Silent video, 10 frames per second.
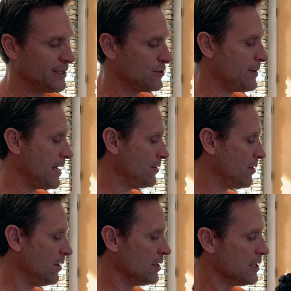too bad at
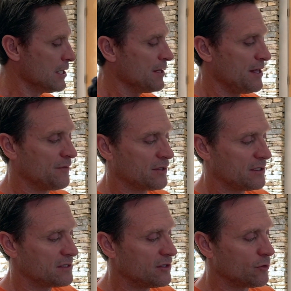all. They have
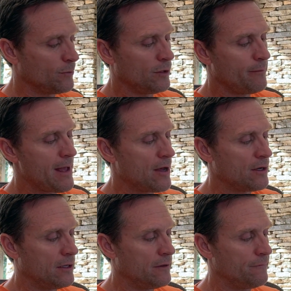considerable amount
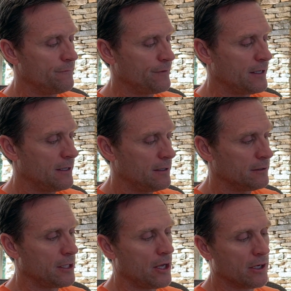of
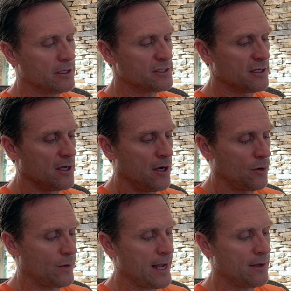lugs
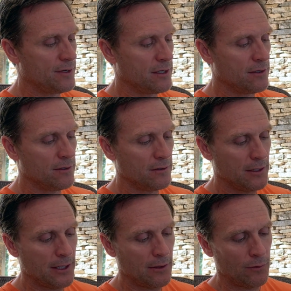around here,
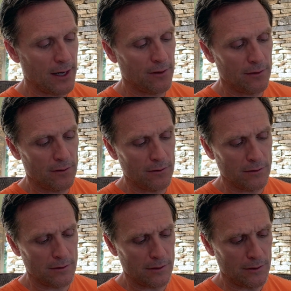around
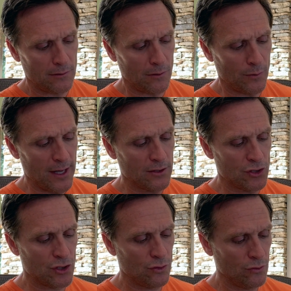the
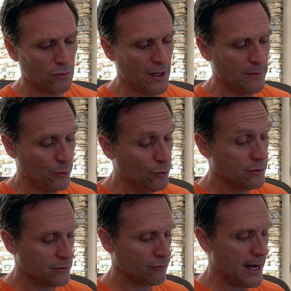shoe, around the
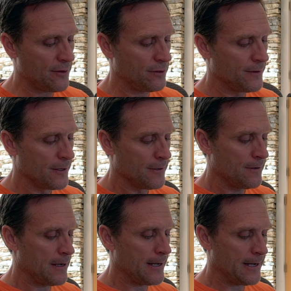boot rather.
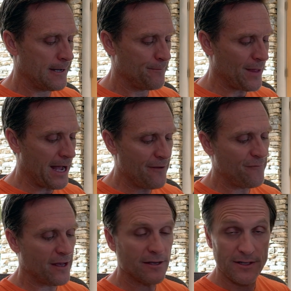I
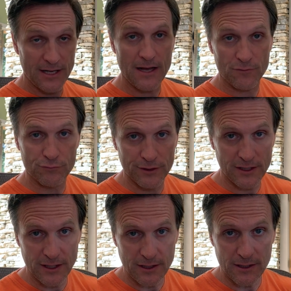found it to have
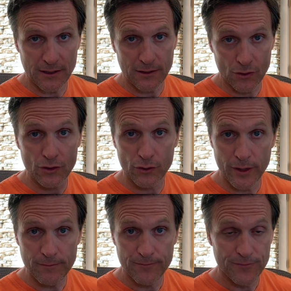really good
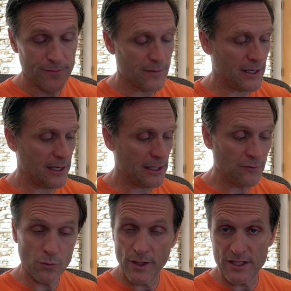grip,
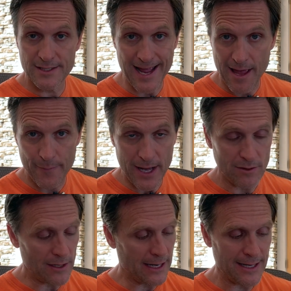even when it's damp
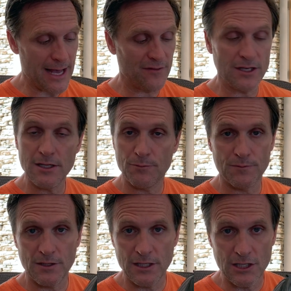out. I didn't have
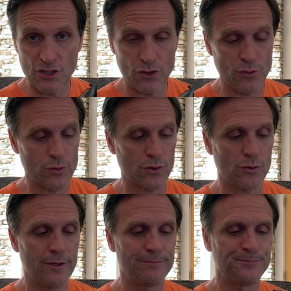any issues with
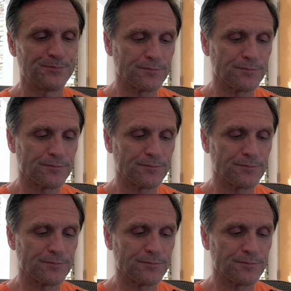grip.